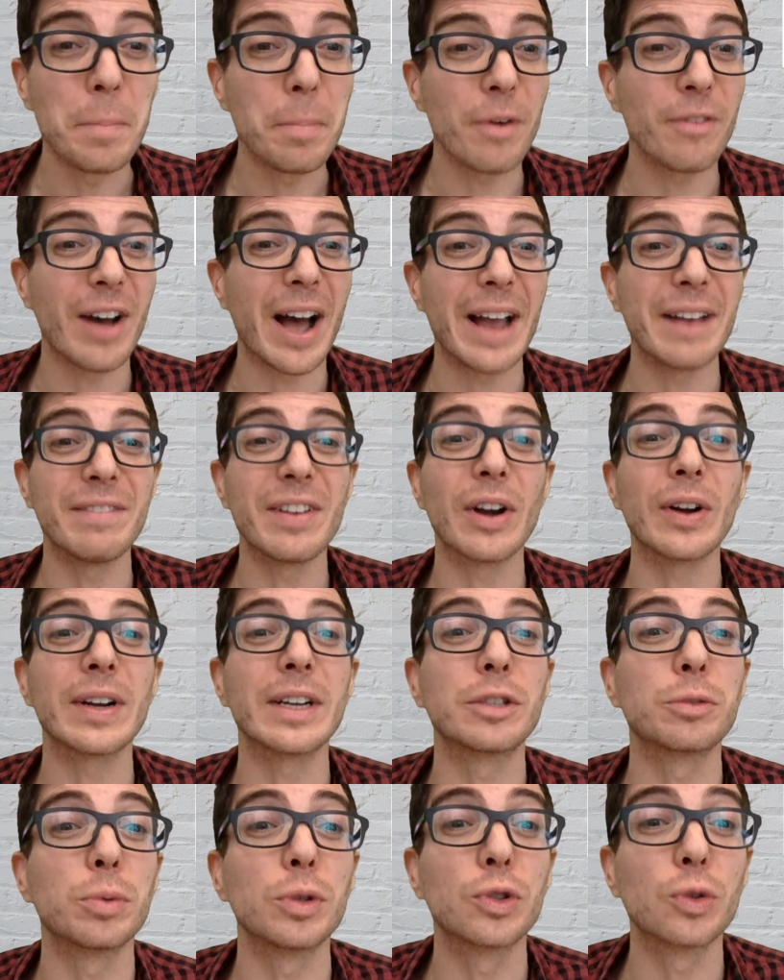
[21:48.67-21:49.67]
provide
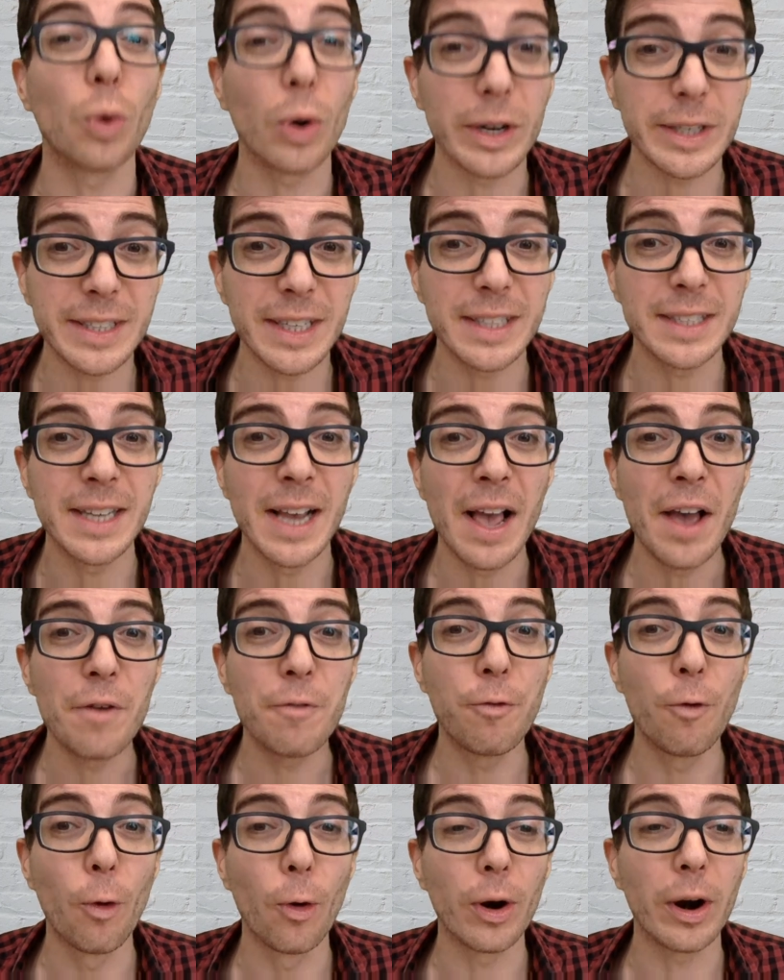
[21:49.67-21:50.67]
various resources
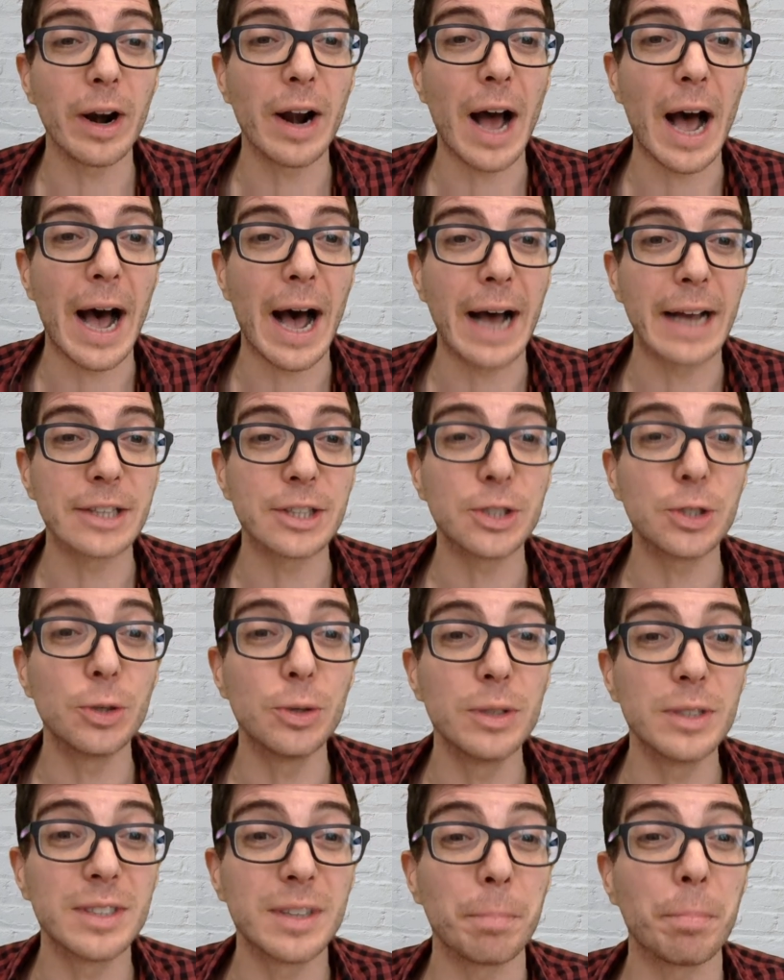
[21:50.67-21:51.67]
for uh,
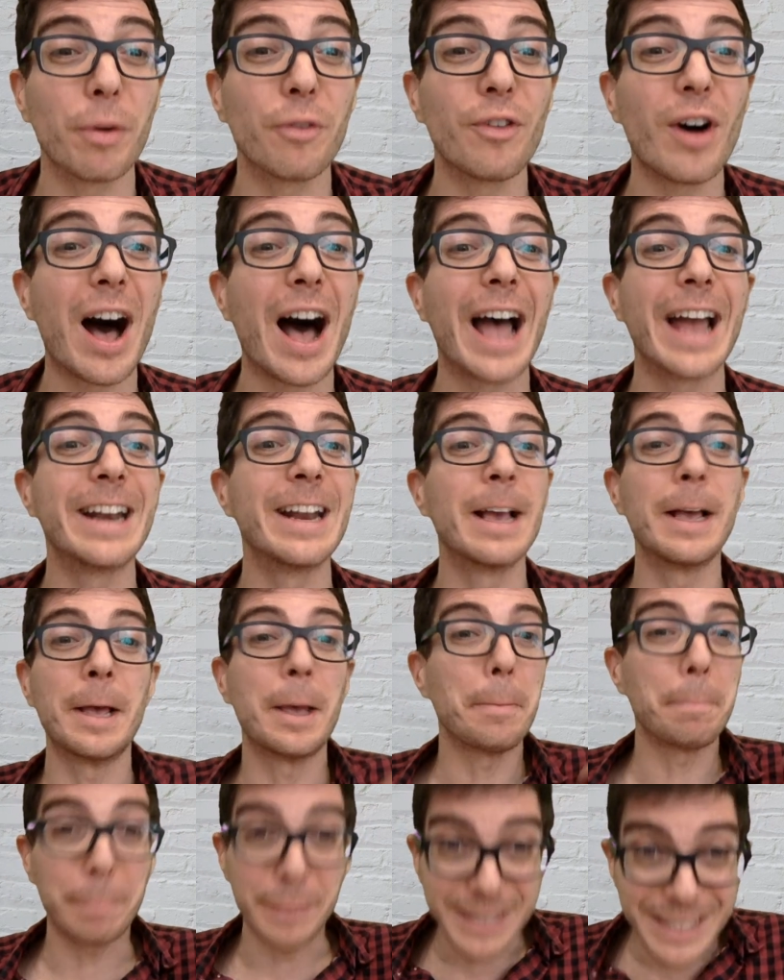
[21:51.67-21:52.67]
students, and provide
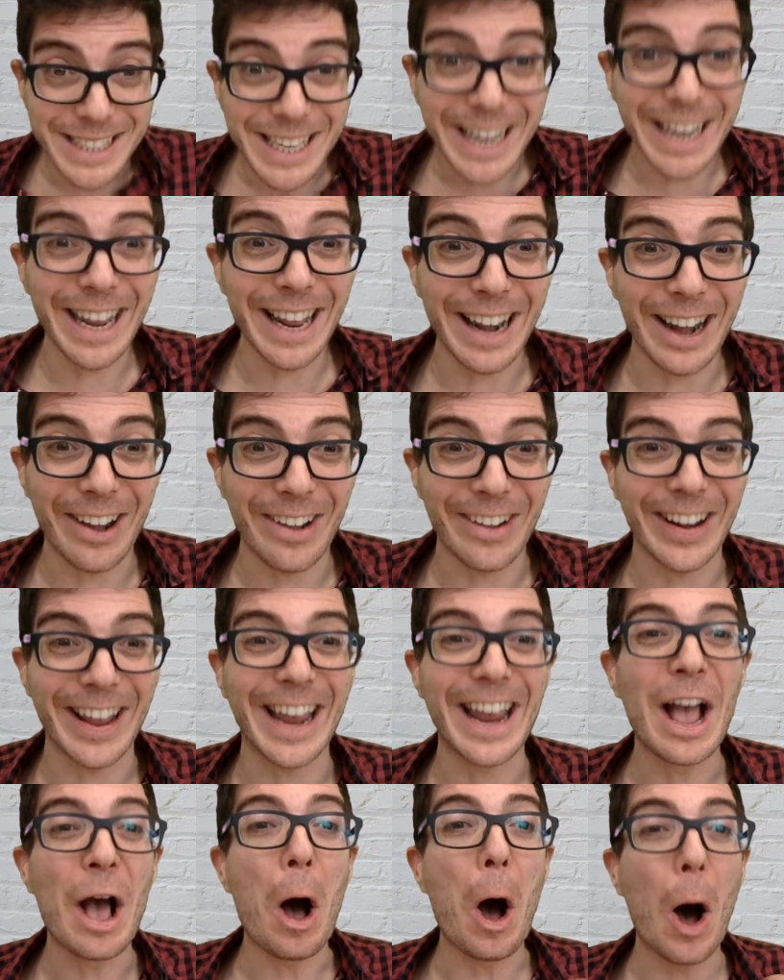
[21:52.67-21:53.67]

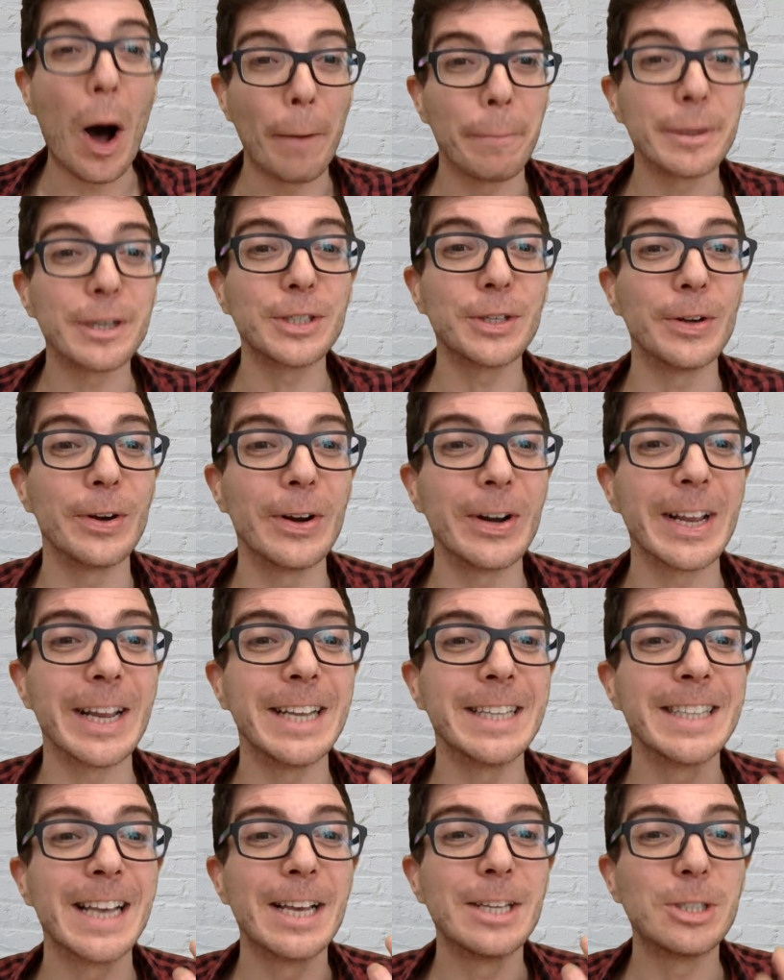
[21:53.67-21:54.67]
particularly
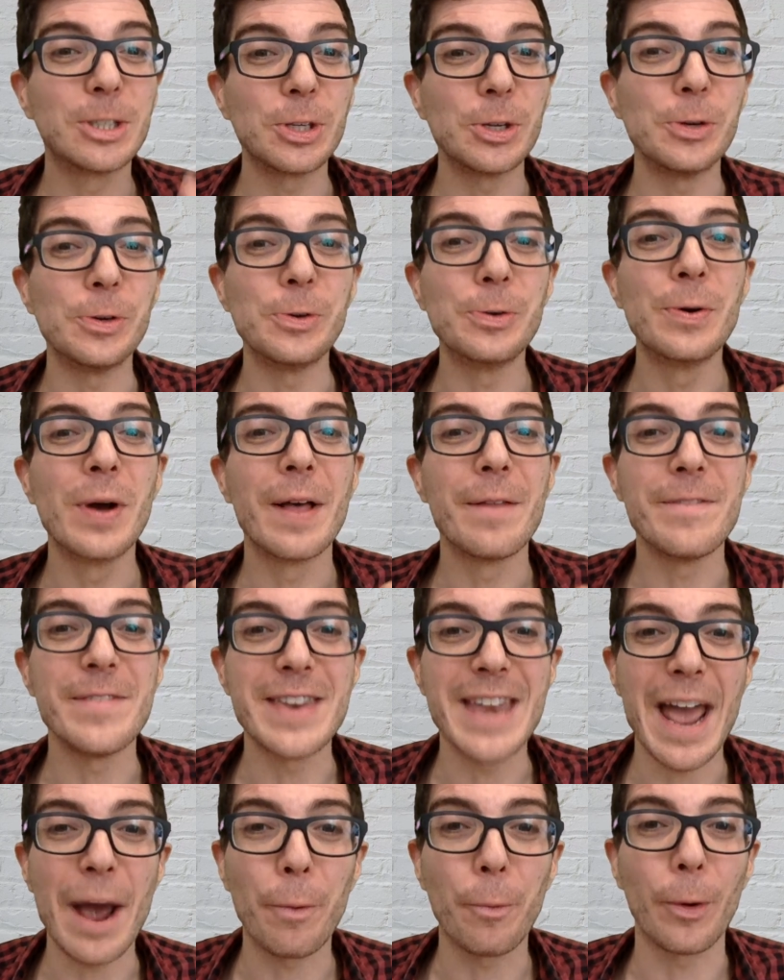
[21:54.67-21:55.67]
opportunities to
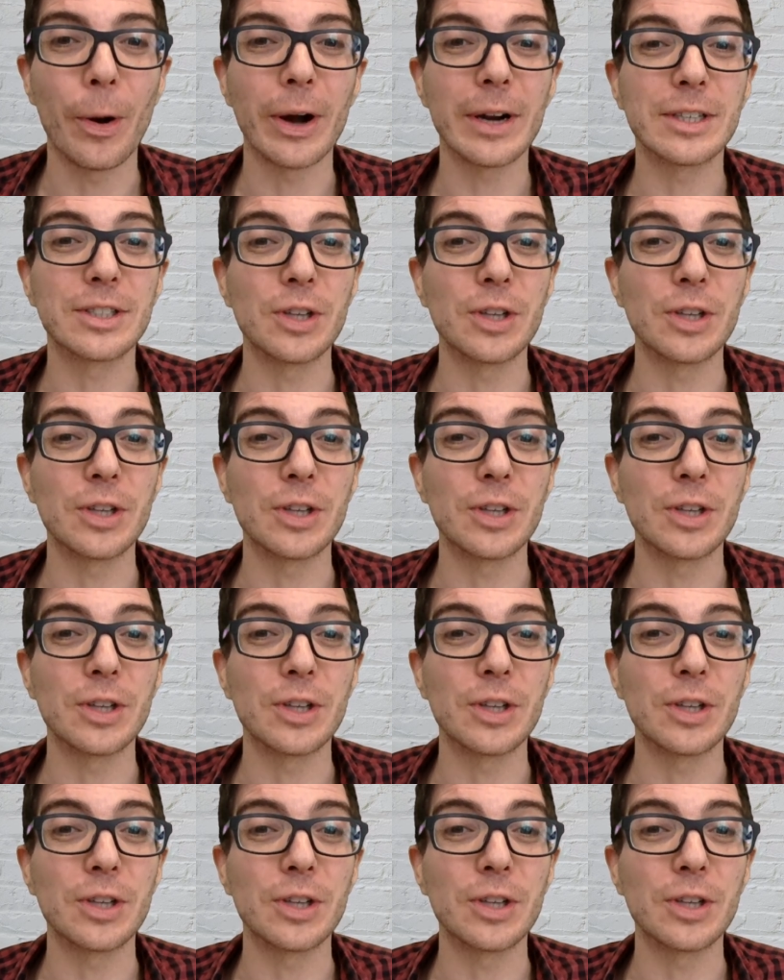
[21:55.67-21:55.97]
network.